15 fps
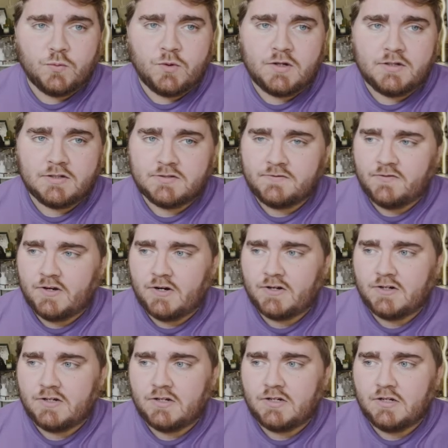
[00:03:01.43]
one is
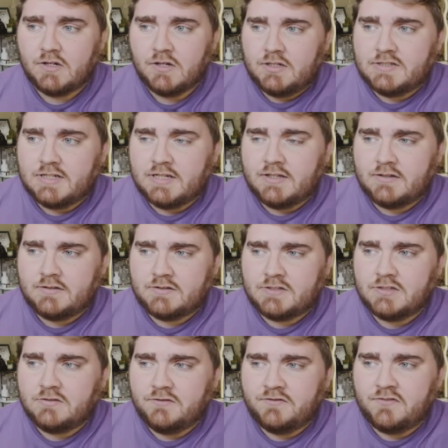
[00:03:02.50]
very it's like
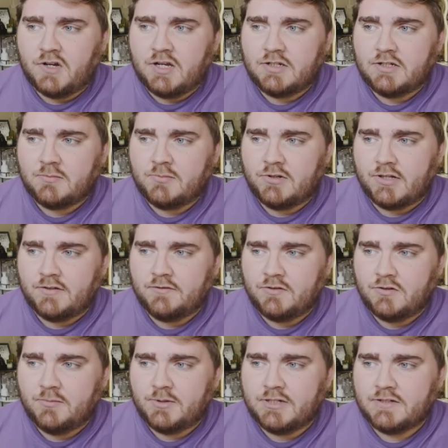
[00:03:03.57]
still fun and
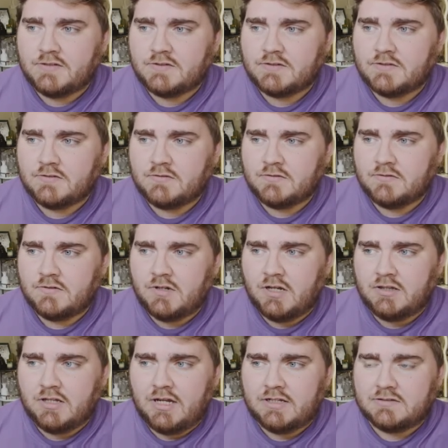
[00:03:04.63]
playful, but it's a
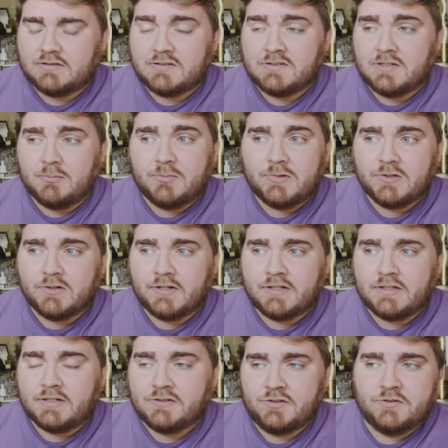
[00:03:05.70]
lot simpler
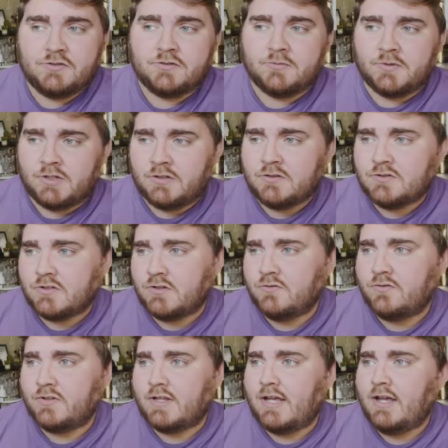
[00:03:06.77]
and easier to read. So
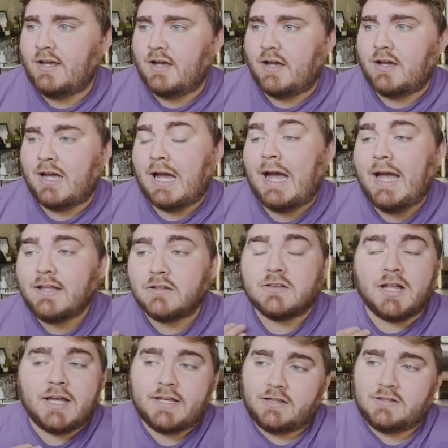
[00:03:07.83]
for that, I
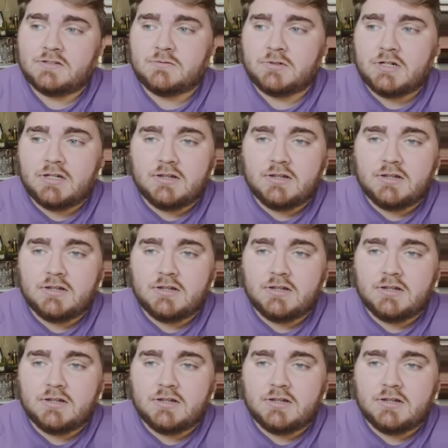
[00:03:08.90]
like this one a